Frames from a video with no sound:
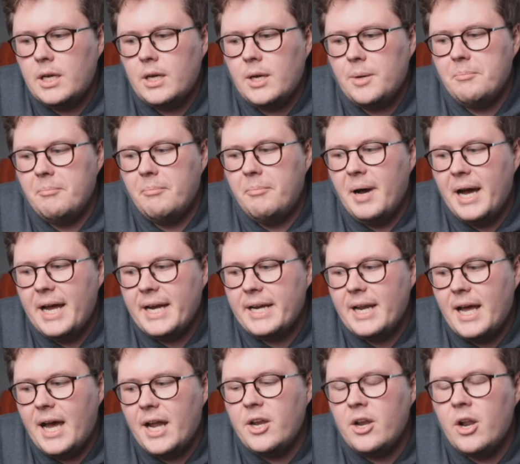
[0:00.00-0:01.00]

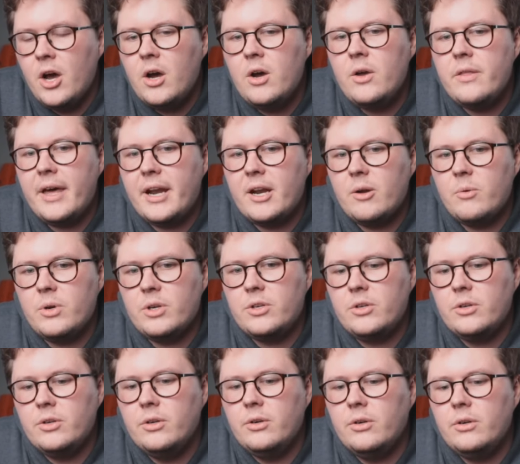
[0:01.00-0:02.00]
But I know that it would
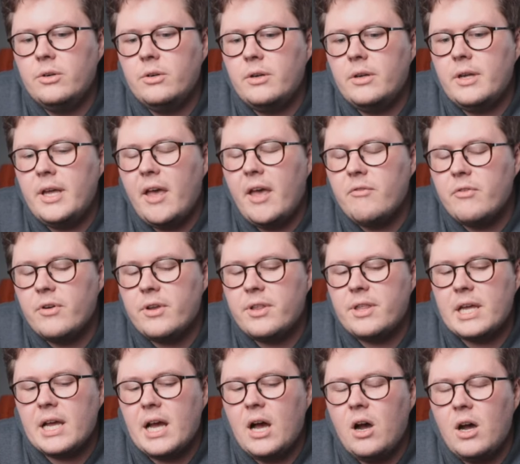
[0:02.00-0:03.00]
do
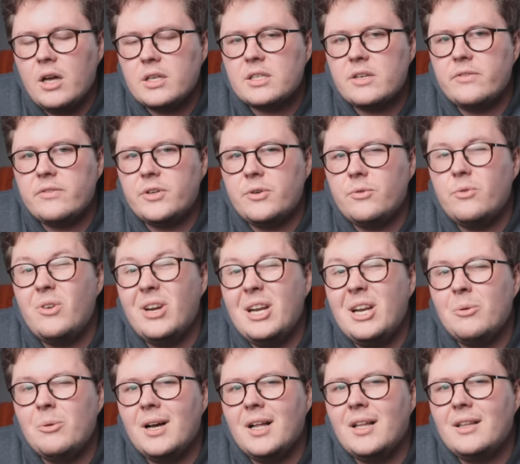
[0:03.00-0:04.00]
everything I ask of it
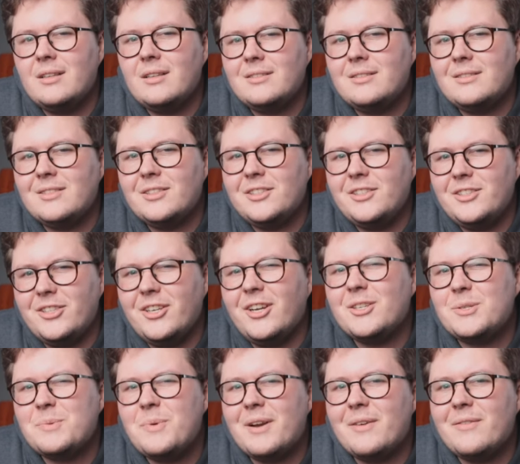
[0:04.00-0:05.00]
really well. You know,
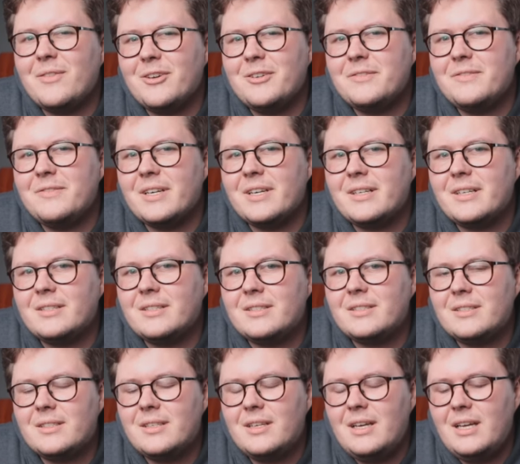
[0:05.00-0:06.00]
it's one of those
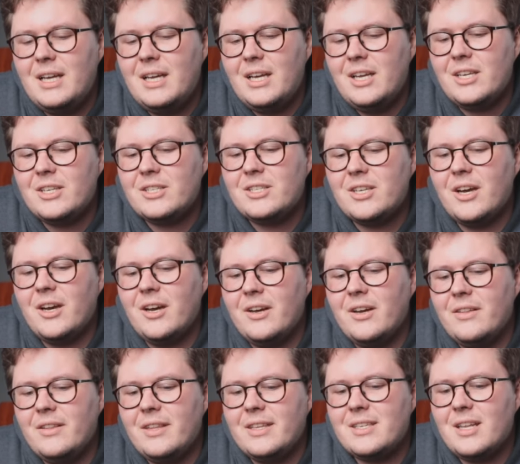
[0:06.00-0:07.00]
vehicles.
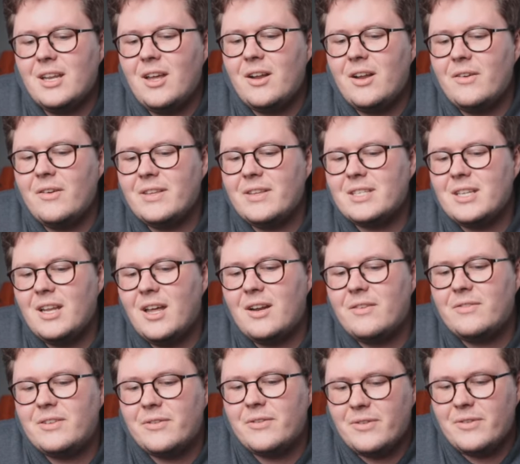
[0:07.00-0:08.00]
So there's a lot
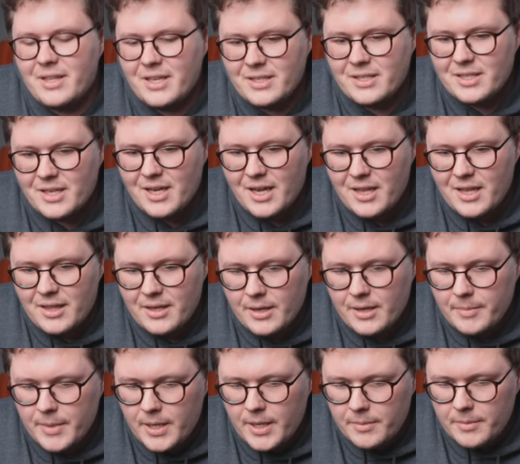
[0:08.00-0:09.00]
of different things to kind of think
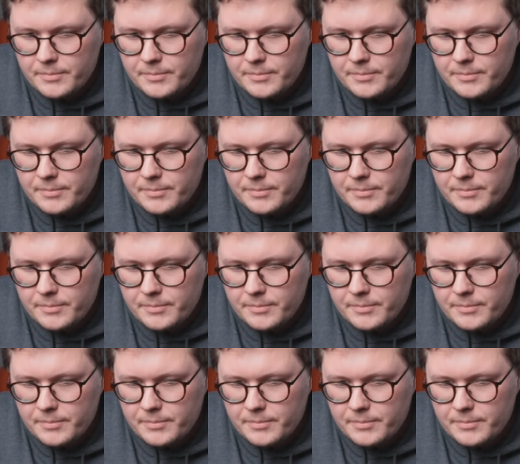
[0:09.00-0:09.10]
about.